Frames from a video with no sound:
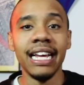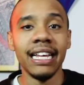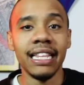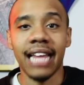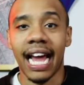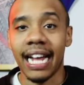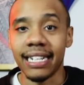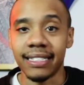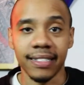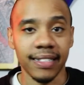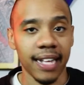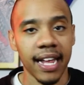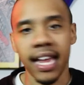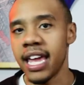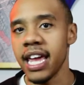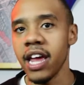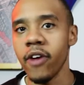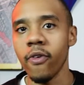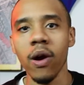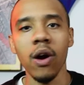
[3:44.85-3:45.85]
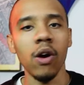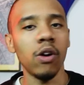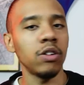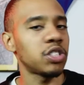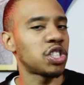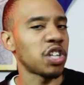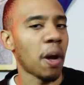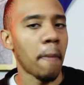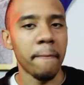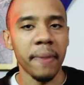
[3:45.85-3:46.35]
That's the hero
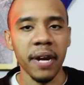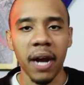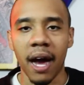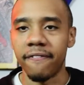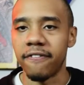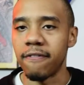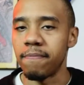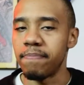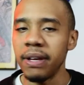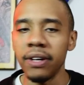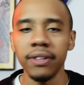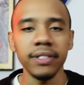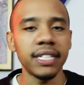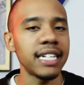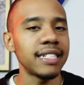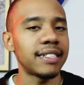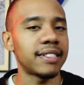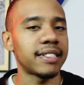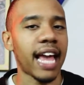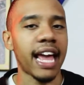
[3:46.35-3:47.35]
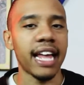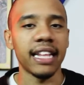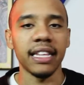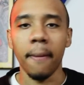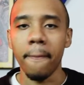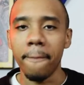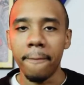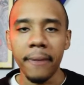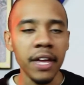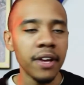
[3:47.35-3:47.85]
jumping off of buildings,
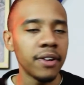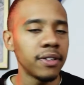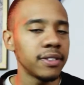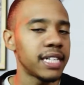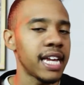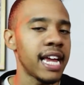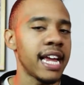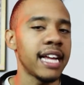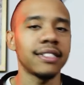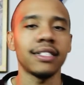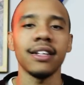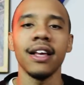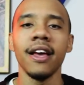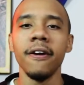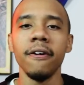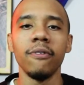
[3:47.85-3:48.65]
scaling buildings.